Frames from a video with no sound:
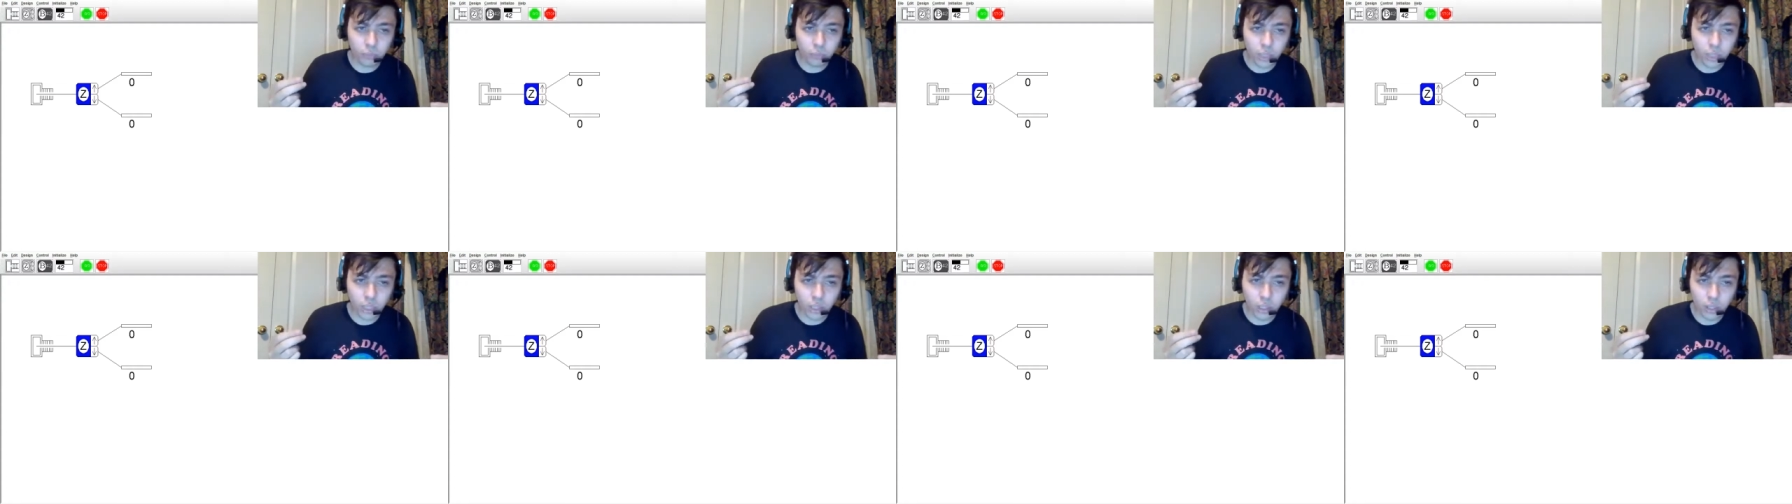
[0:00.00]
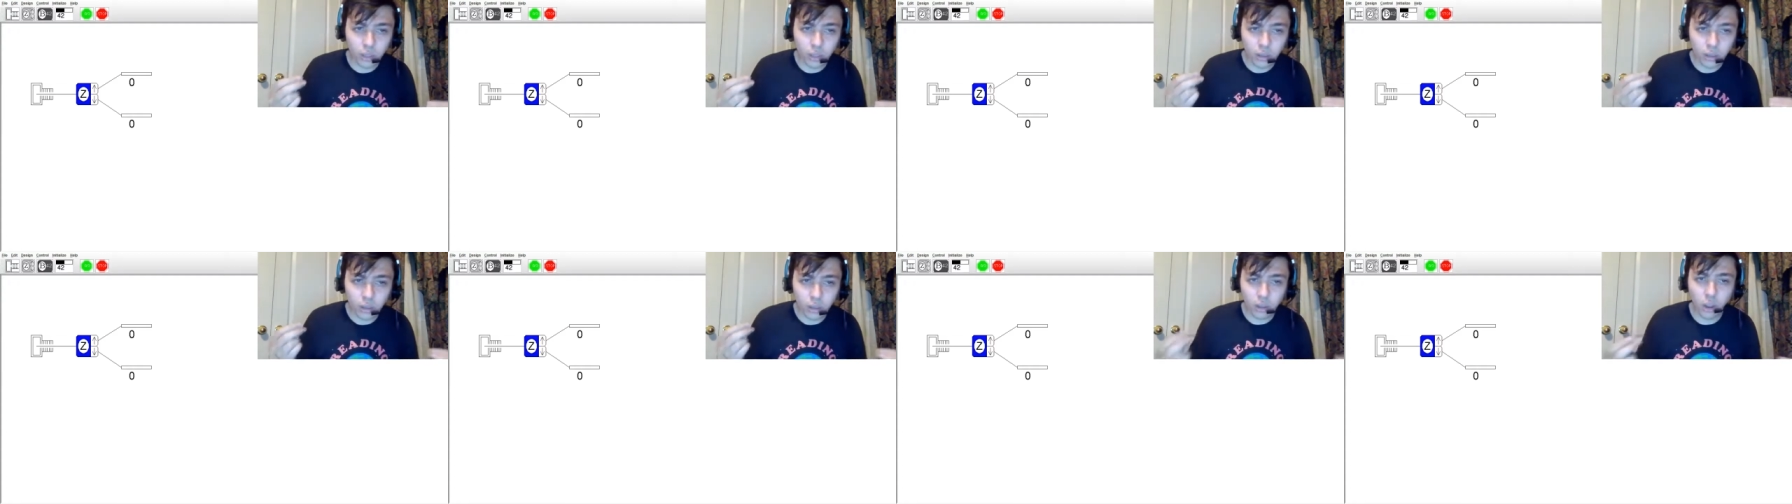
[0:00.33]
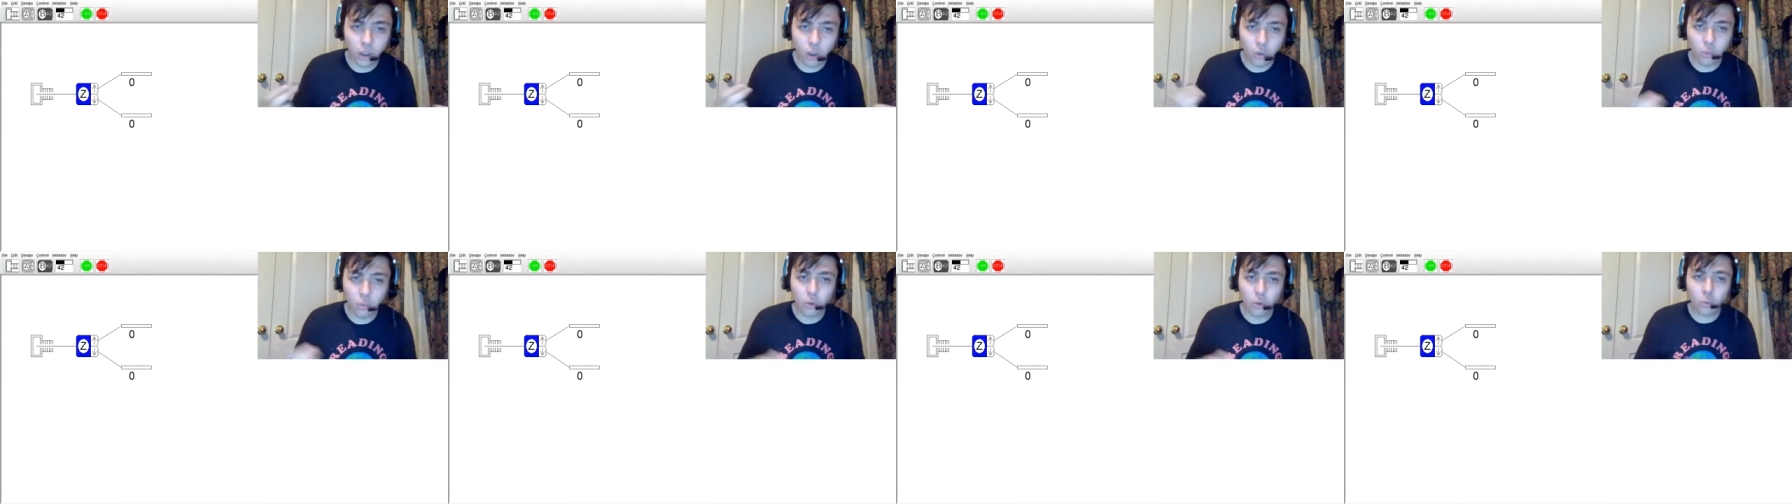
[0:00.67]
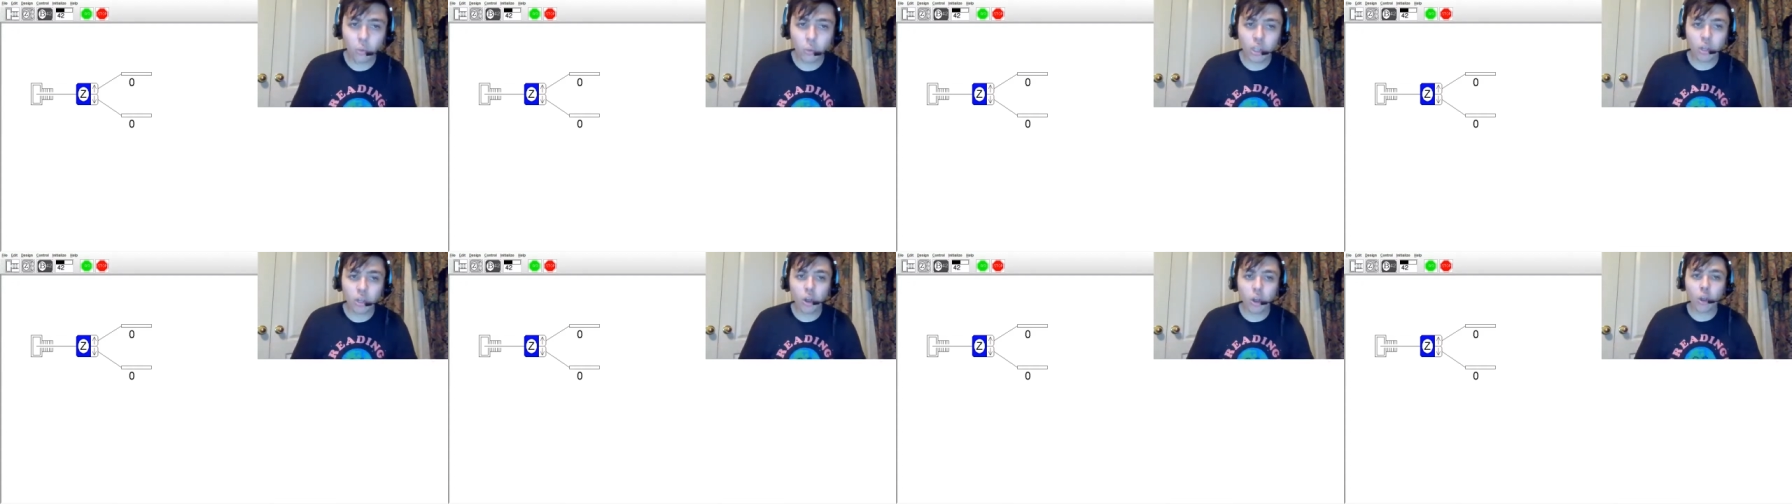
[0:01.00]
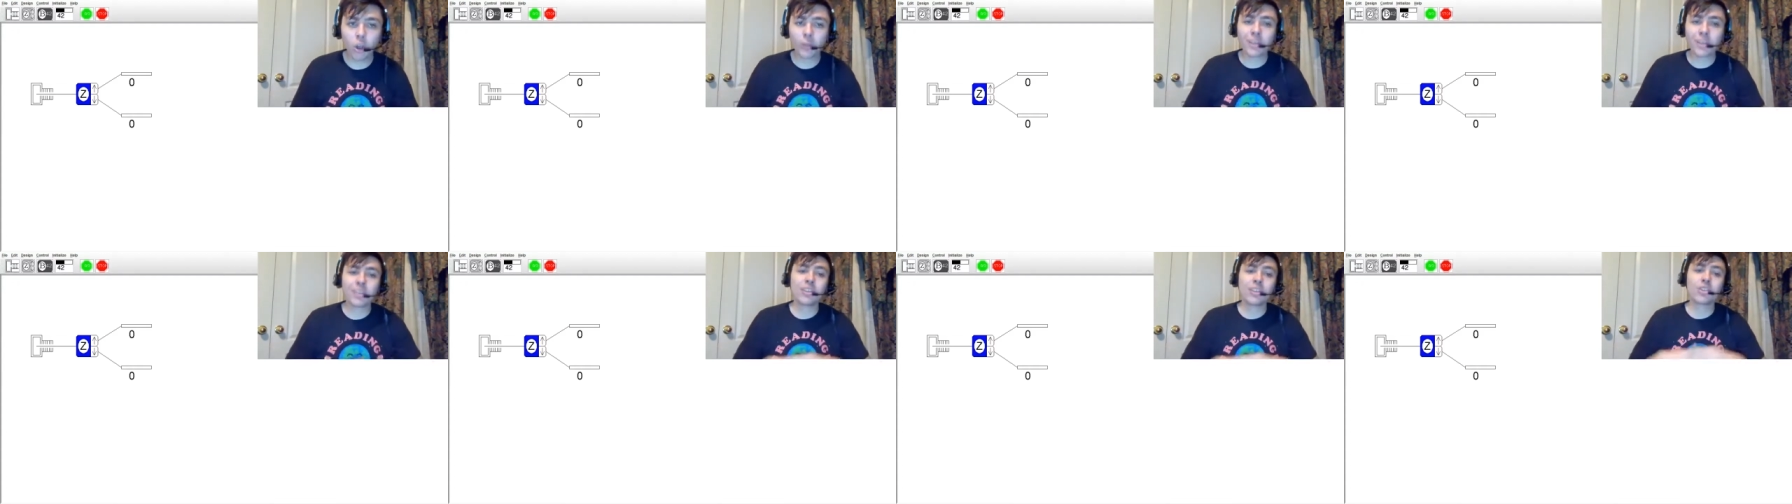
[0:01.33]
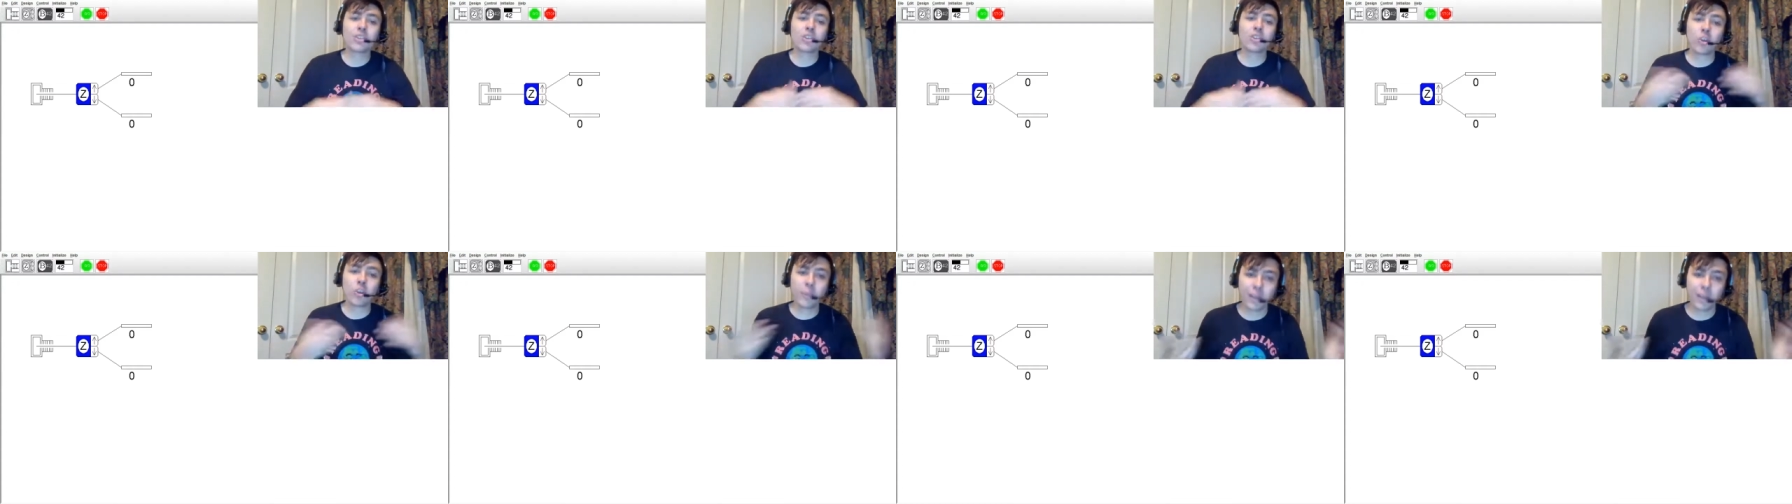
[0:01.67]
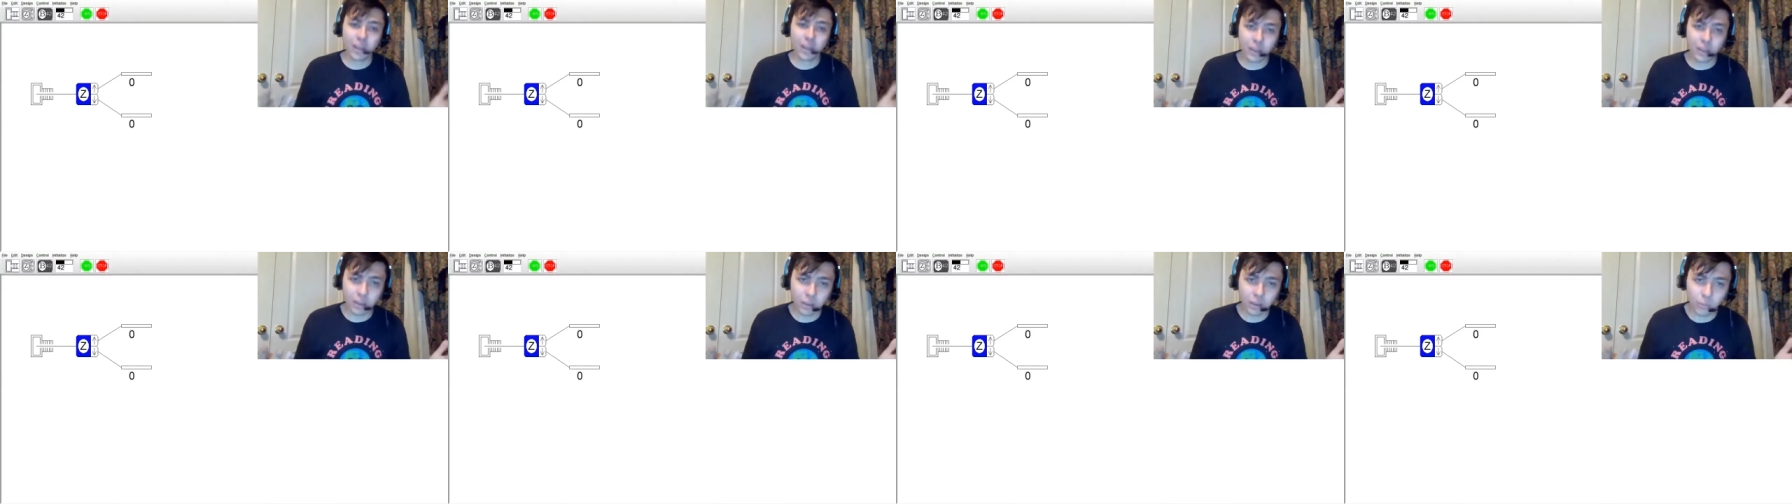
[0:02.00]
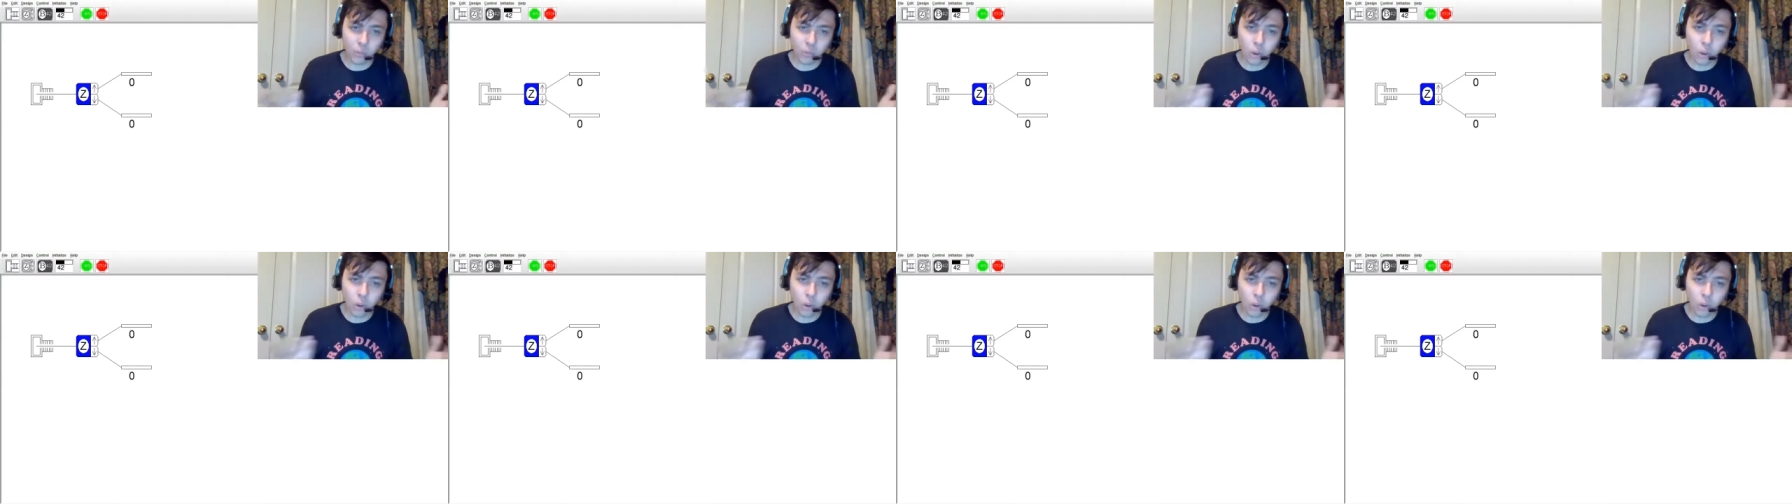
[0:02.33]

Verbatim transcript: So we call this determinism,